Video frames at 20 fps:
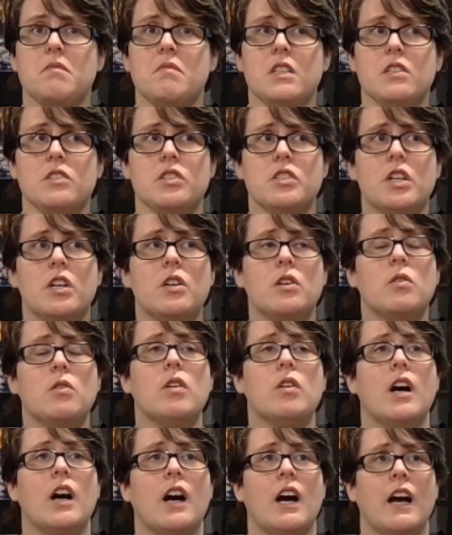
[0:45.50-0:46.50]

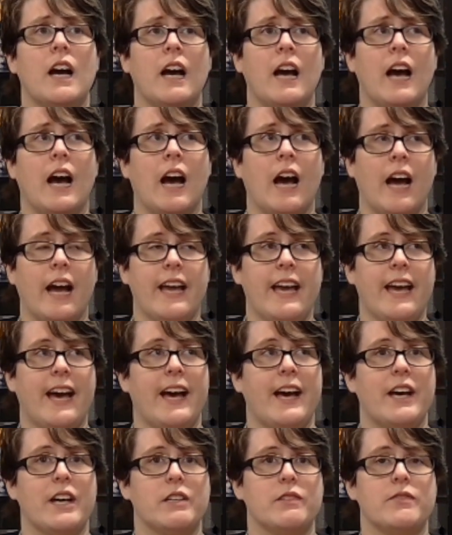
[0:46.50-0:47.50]
so I
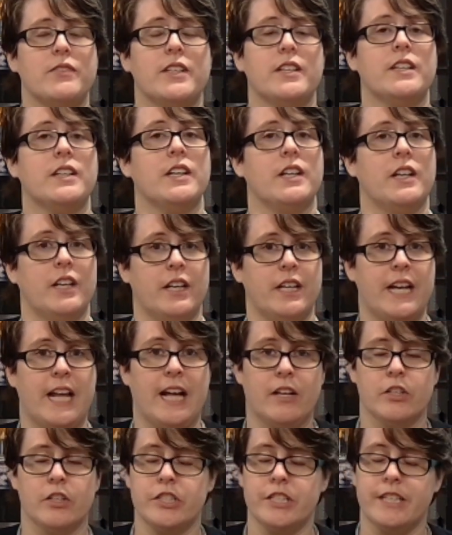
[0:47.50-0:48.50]
have an
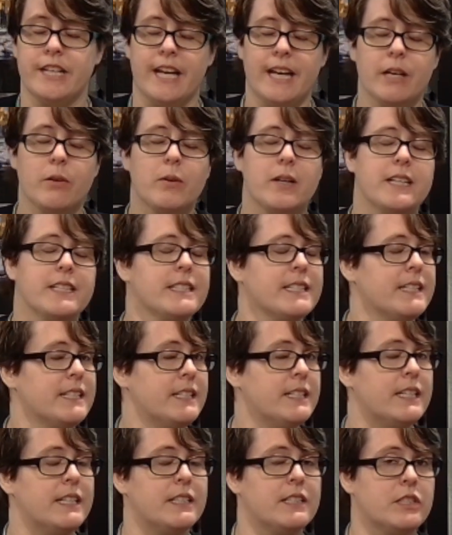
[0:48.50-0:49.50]
allergy to egg whites
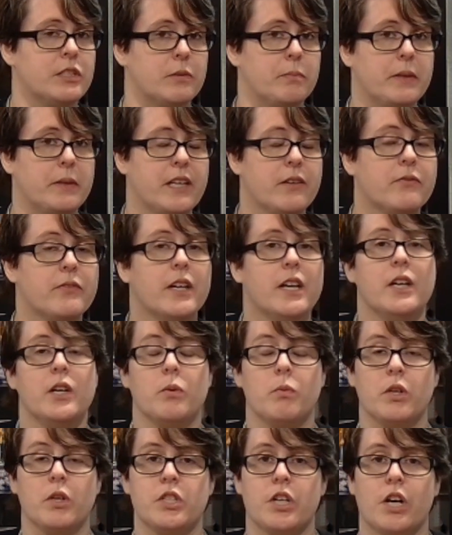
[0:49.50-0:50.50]
and to beef,
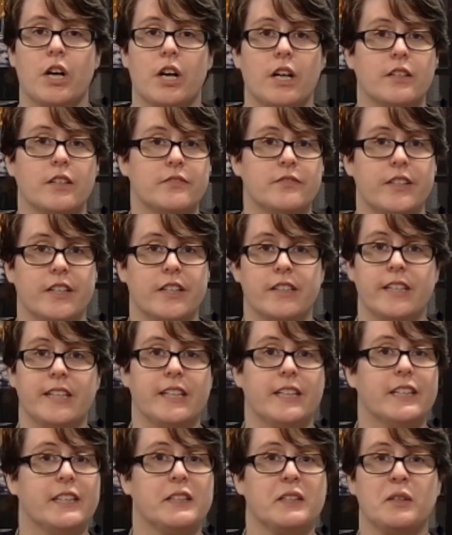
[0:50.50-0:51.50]
which are
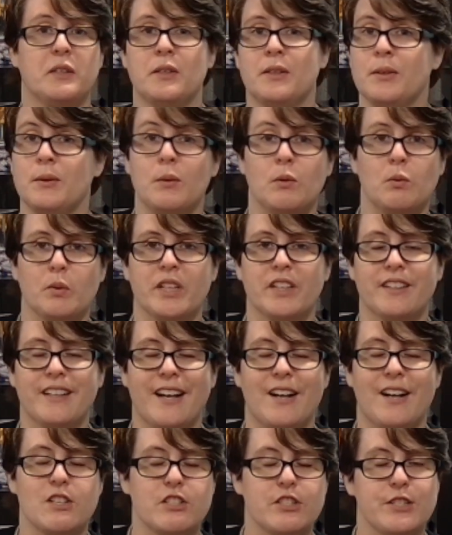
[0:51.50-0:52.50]
very weird
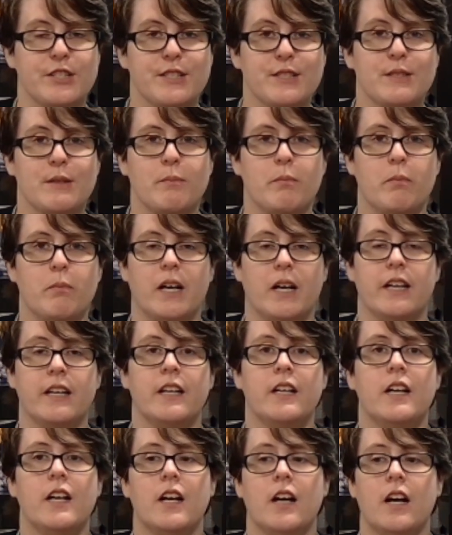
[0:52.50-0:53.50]
allergies, but
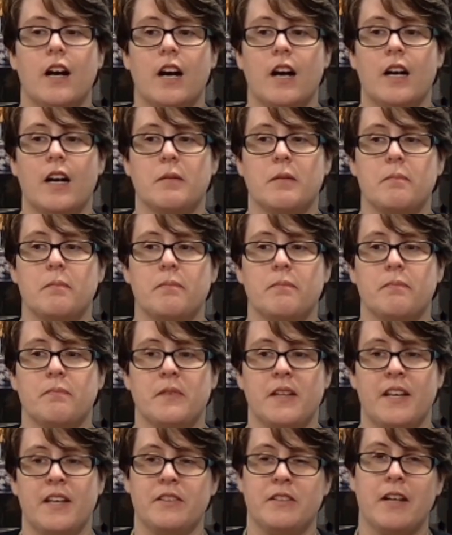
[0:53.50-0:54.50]

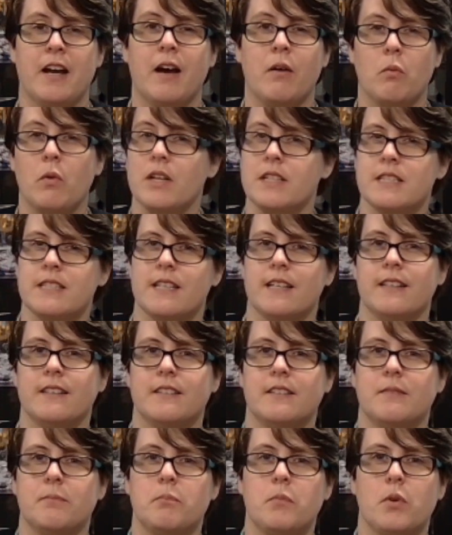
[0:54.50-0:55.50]
and not ones
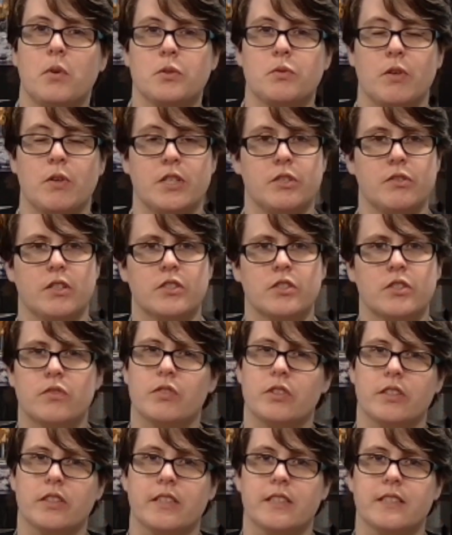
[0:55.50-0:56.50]
that most restaurants are
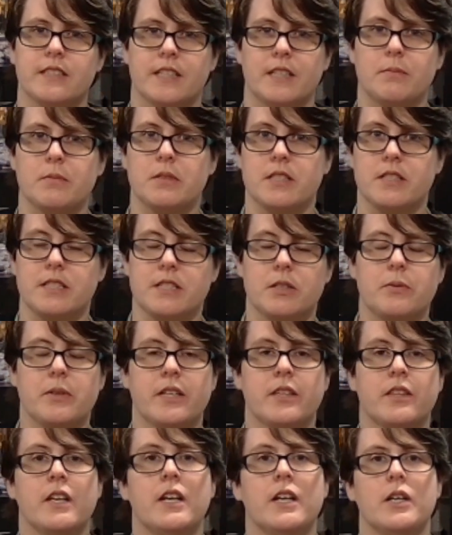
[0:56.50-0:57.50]
really set up to deal with,
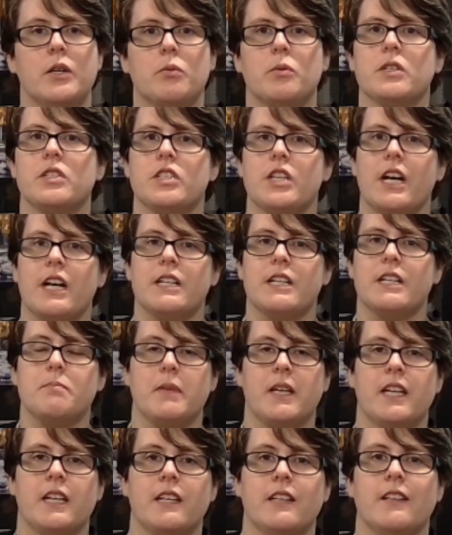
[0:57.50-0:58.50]
which has
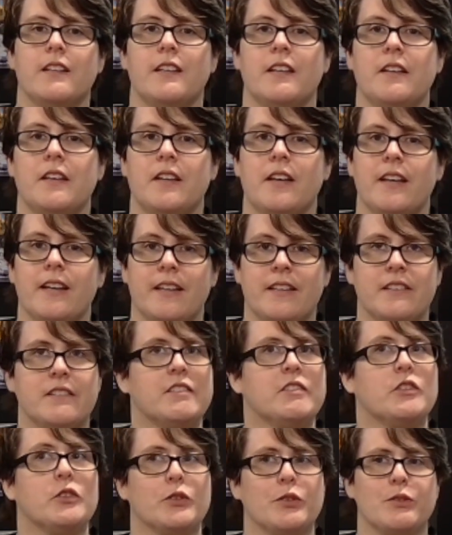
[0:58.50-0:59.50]
made
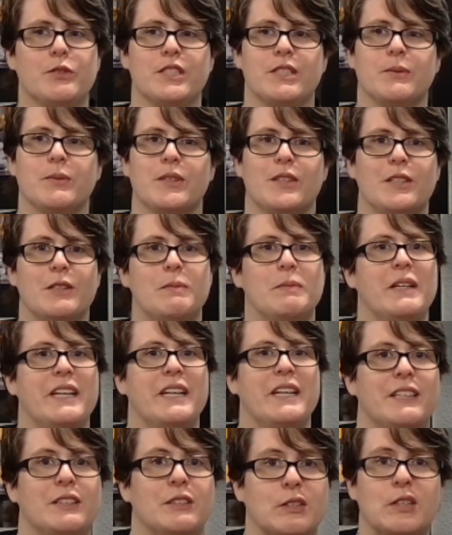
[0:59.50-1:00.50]
cruising with them
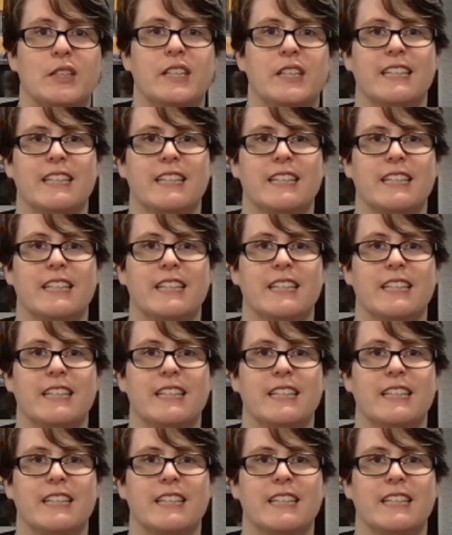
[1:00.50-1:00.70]
a learning